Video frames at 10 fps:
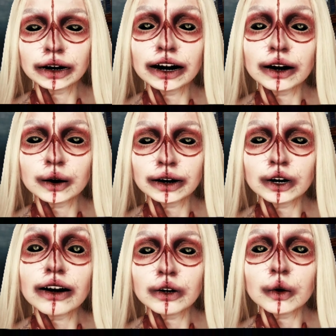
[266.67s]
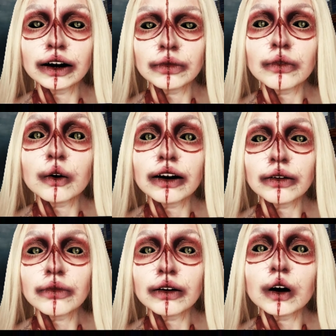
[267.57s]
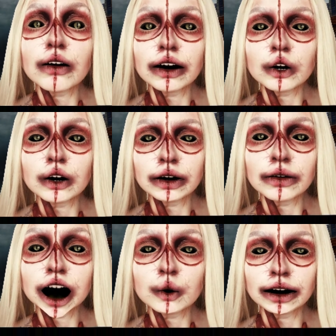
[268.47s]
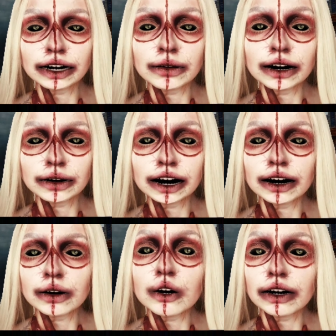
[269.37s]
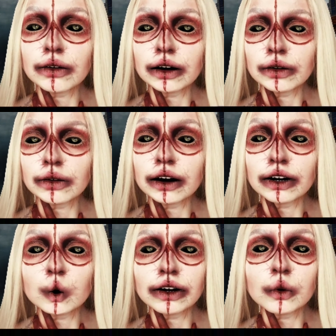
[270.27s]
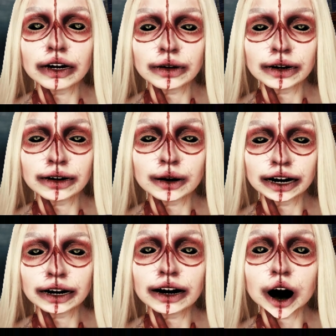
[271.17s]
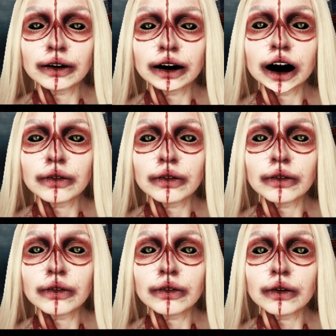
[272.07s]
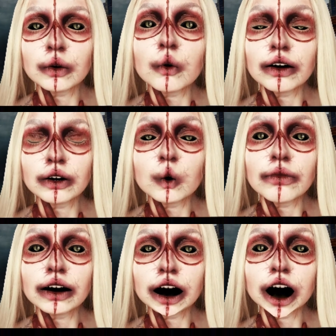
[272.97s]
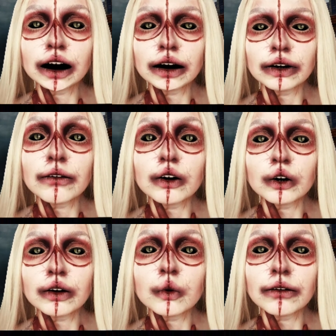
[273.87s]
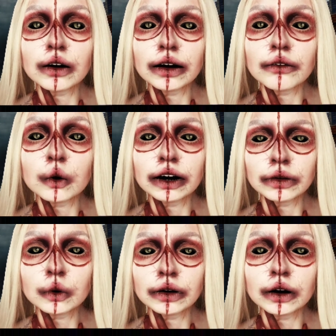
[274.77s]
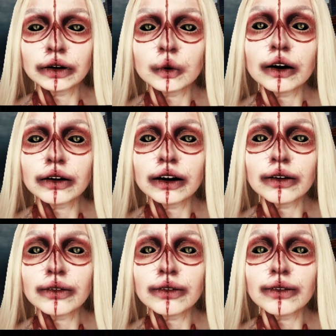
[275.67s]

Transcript: Annie would wipe my tears, tell me she was only sleeping just like the princesses in my storybook. We'd sit on Mom's bed together and wait for her to wake up.